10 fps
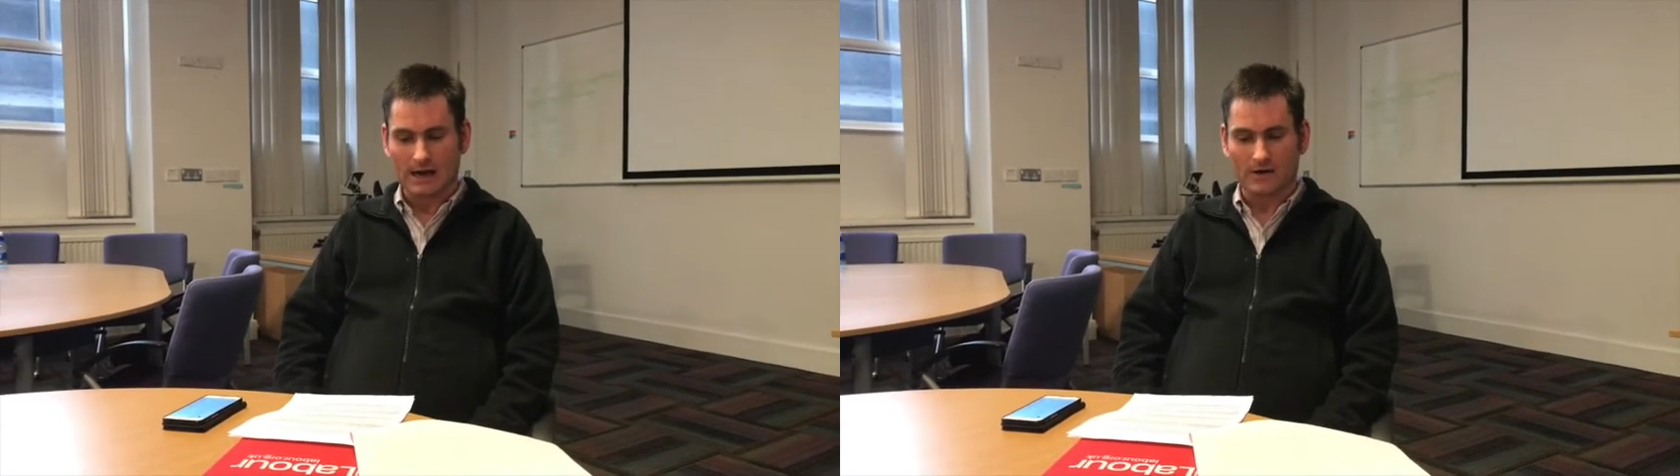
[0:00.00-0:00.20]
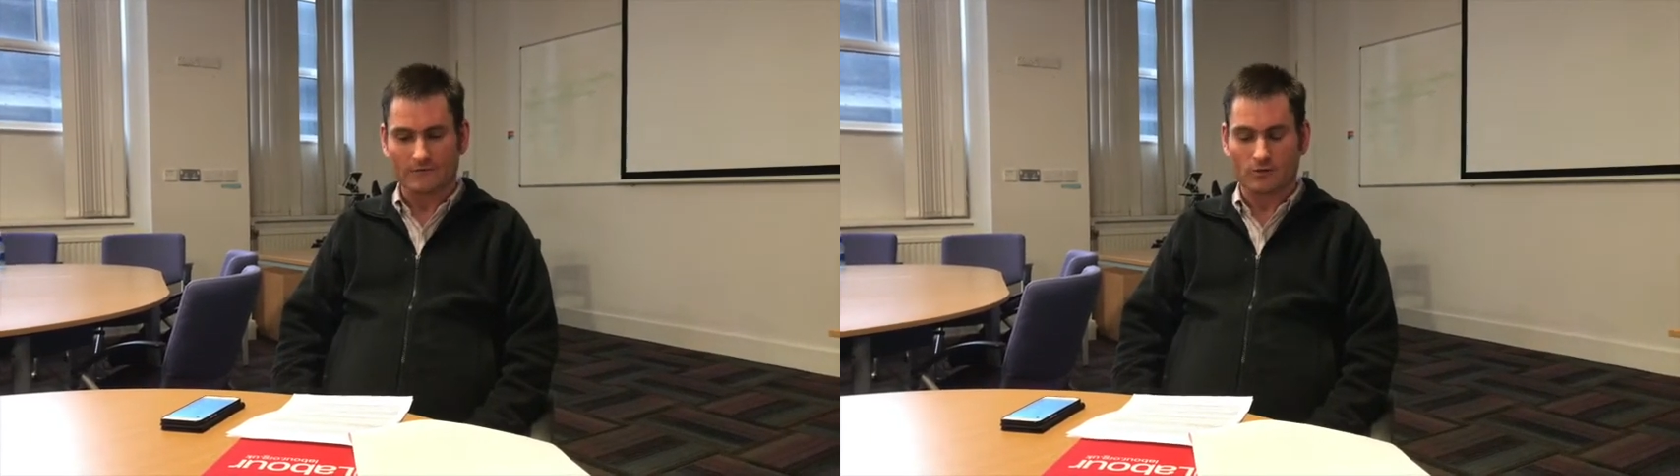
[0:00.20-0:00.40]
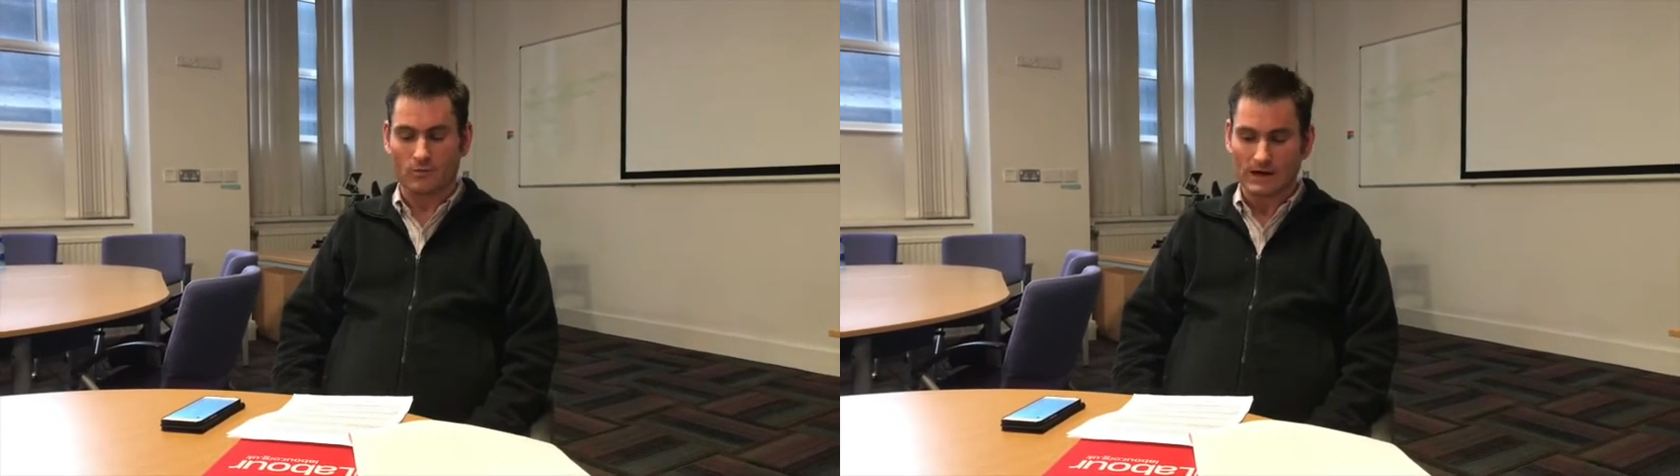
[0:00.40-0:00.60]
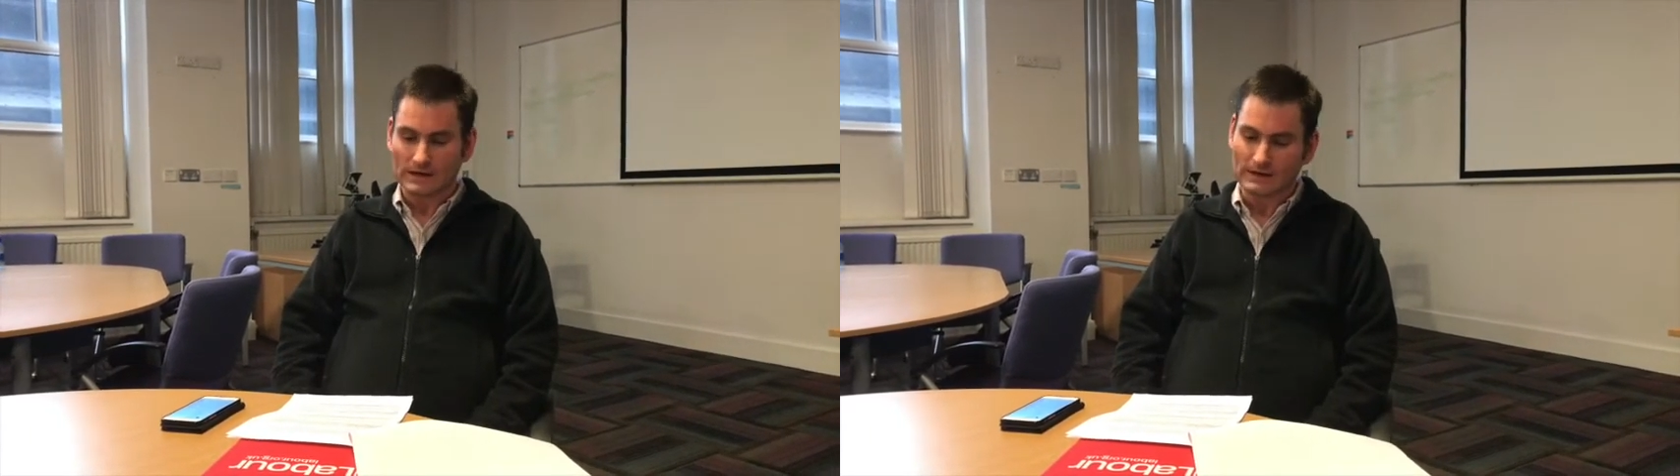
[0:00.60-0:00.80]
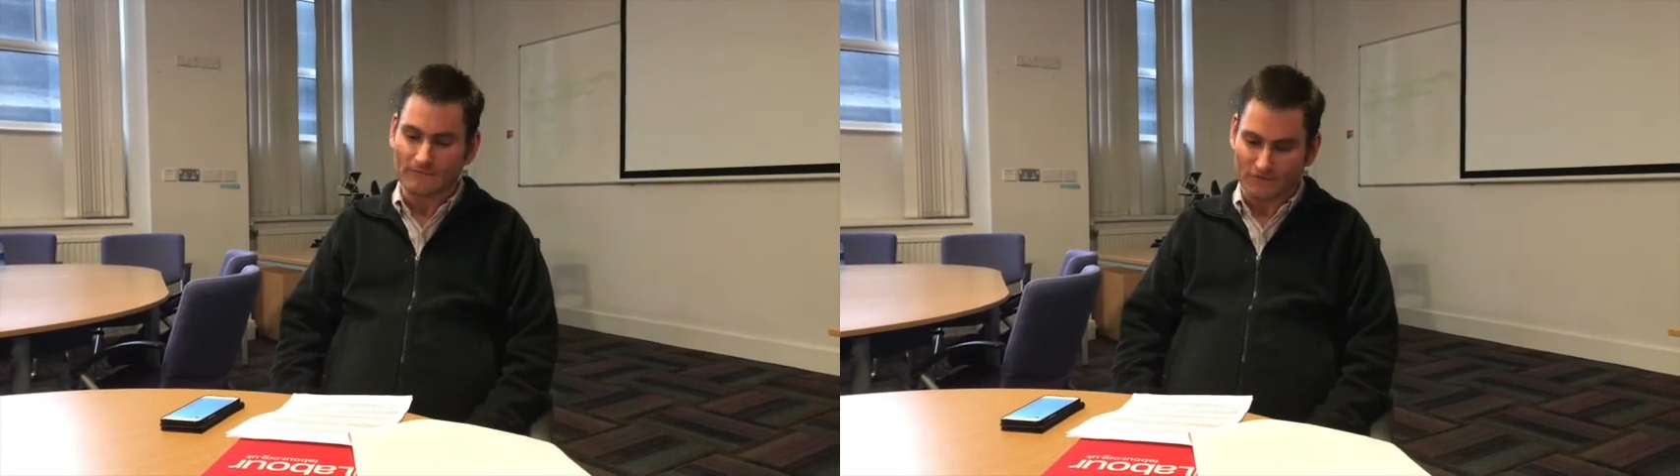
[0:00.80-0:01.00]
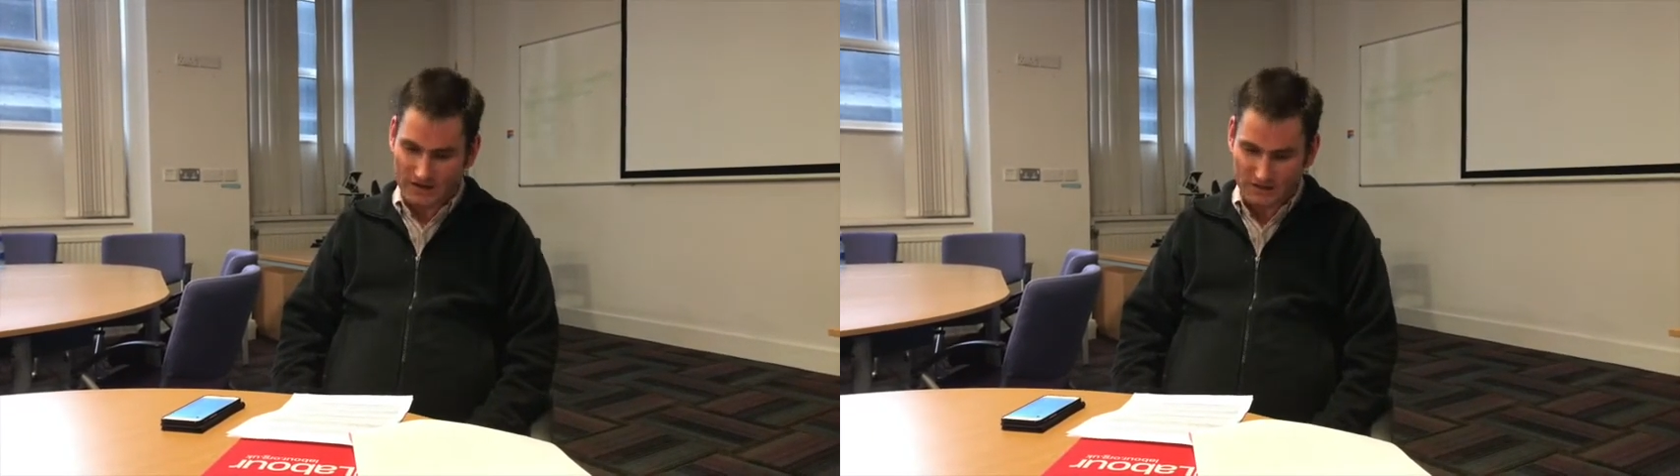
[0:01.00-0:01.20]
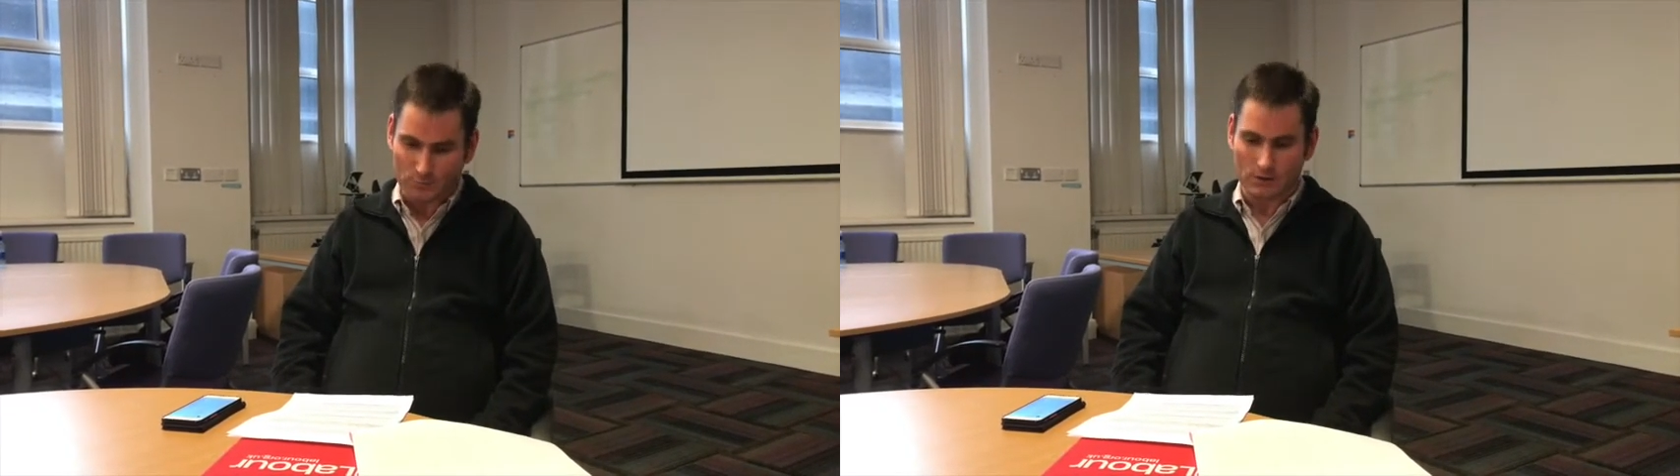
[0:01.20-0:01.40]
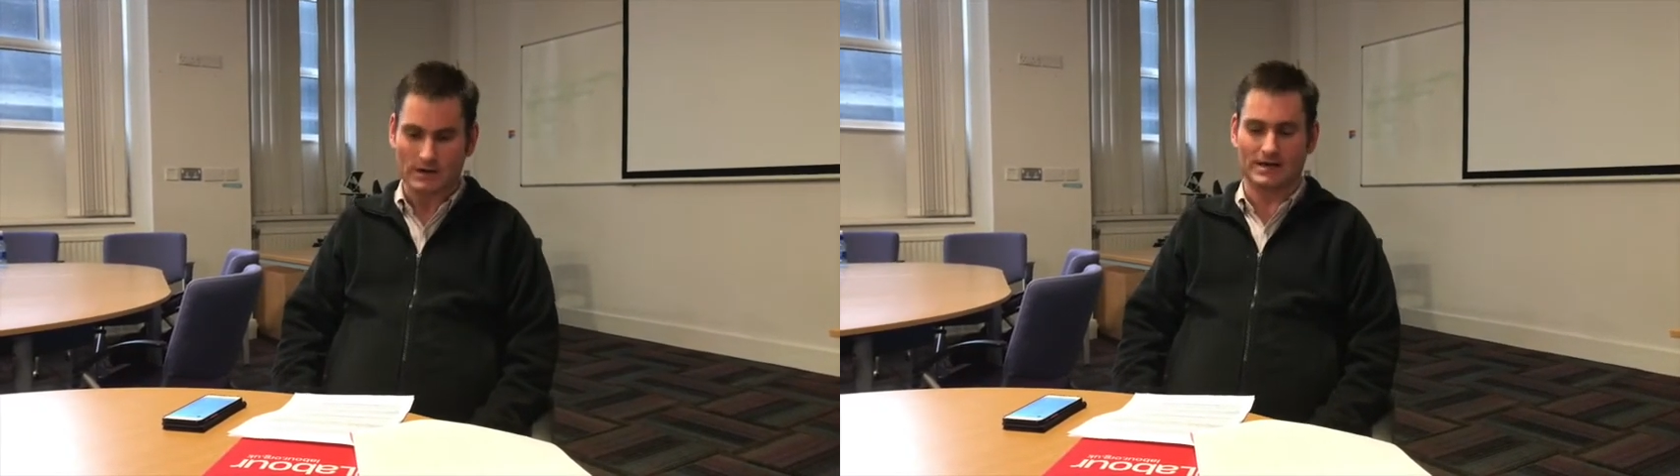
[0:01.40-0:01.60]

I've created a Facebook,